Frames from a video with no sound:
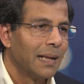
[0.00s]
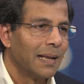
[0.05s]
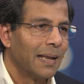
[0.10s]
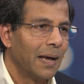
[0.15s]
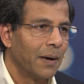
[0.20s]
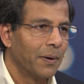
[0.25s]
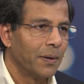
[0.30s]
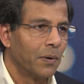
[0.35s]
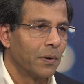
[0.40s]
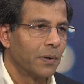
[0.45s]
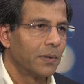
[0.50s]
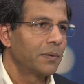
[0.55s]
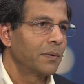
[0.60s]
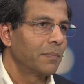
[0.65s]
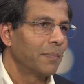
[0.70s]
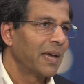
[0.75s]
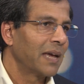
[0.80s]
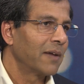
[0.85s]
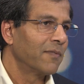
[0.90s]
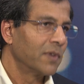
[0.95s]
Now, in order to
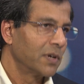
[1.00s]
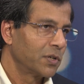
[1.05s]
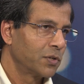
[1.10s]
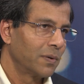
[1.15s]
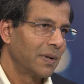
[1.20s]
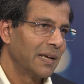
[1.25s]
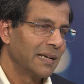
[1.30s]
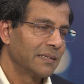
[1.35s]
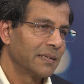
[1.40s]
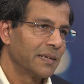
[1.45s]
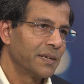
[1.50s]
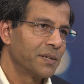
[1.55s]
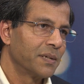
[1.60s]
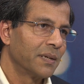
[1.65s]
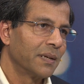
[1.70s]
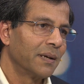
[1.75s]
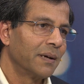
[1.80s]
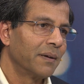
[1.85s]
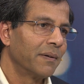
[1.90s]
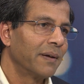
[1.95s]
make
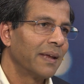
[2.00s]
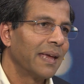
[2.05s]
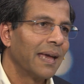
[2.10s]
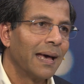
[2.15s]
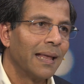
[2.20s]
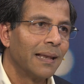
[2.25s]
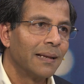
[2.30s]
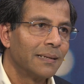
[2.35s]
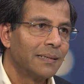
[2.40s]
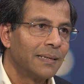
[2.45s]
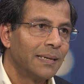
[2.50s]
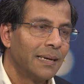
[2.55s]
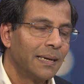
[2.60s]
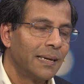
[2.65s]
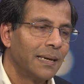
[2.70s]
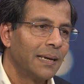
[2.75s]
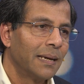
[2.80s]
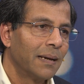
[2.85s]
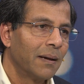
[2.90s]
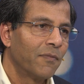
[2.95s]
virtualization a
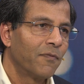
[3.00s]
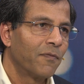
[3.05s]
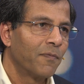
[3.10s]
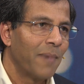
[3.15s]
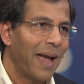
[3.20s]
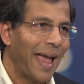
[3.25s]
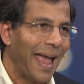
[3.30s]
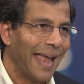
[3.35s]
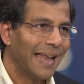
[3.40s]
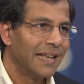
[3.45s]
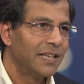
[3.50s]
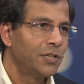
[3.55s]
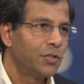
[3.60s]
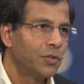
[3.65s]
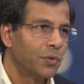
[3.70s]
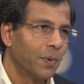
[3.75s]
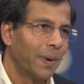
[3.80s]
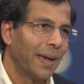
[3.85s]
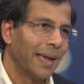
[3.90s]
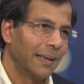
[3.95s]
reality
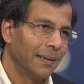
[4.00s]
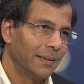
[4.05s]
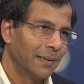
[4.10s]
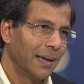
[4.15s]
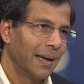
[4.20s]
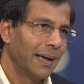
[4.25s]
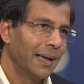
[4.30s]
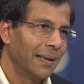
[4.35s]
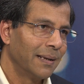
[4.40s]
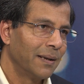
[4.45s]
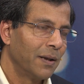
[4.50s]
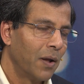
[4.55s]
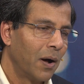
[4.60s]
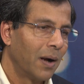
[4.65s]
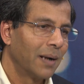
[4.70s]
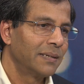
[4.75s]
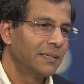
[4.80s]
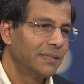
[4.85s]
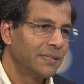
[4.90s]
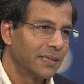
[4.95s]
end-to-end and
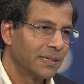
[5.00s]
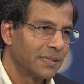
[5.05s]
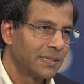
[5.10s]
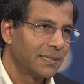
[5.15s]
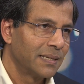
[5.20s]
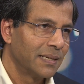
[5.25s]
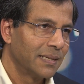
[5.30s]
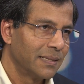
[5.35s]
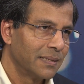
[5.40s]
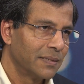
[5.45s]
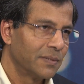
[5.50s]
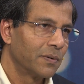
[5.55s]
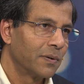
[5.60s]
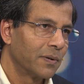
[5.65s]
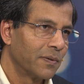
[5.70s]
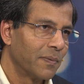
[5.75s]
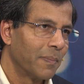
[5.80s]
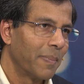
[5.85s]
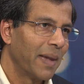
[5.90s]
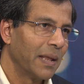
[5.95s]
not just in
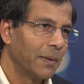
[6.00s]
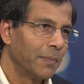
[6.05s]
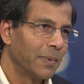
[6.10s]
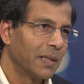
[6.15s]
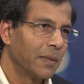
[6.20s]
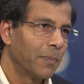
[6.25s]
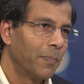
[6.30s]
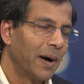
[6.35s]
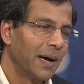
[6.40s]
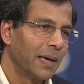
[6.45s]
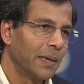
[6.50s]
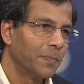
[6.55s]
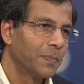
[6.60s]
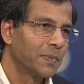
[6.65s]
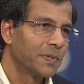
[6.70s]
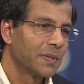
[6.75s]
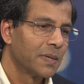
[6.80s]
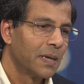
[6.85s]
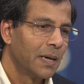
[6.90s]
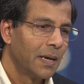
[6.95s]
sort of the bandwidth
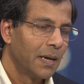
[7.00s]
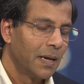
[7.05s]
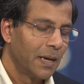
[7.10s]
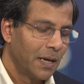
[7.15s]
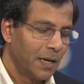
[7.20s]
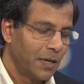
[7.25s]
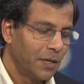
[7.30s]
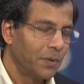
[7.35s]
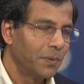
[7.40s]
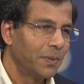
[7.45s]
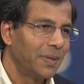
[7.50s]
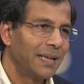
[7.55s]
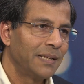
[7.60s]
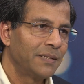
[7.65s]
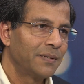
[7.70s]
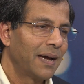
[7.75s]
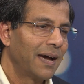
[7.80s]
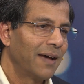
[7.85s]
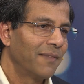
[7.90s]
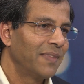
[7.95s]
pipes, you need
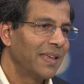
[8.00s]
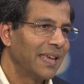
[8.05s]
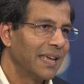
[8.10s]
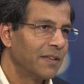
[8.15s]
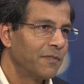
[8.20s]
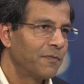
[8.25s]
to have the